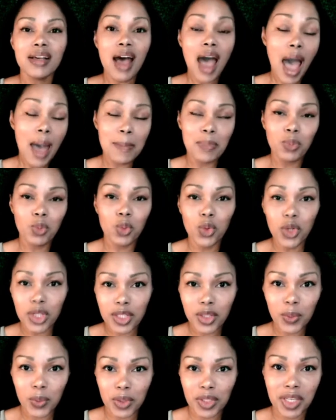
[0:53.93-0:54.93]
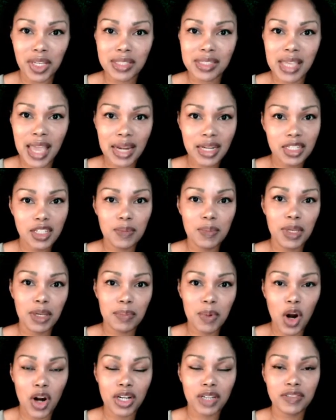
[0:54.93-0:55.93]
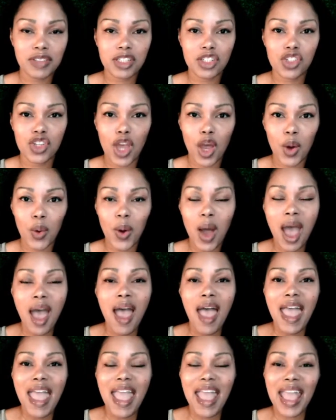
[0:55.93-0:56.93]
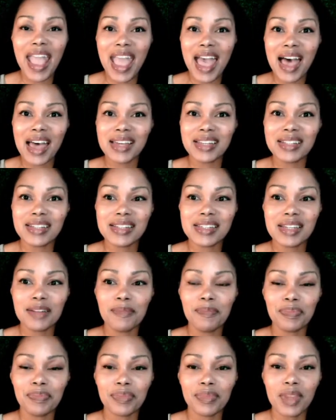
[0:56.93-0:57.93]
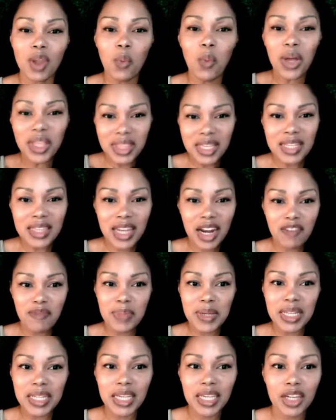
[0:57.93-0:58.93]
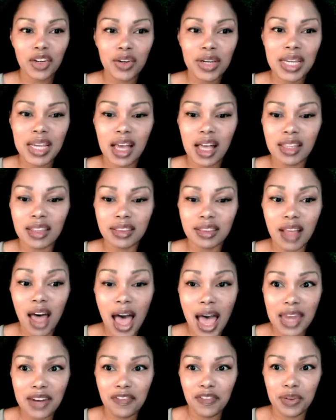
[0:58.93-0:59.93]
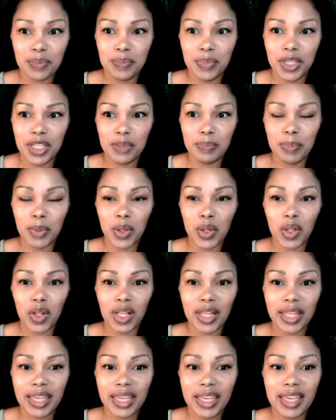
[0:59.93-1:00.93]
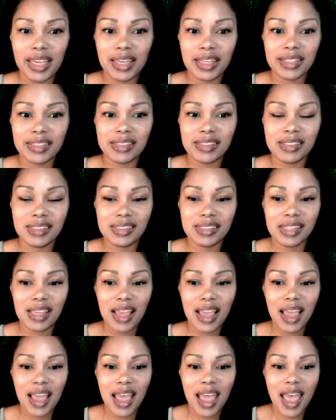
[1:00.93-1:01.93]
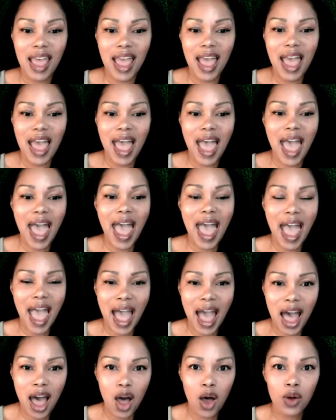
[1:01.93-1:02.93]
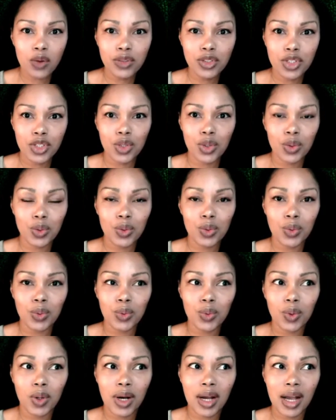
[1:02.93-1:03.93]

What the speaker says: I'm really excited to be a part of this show. And one thing that I've been hearing a lot from people is how do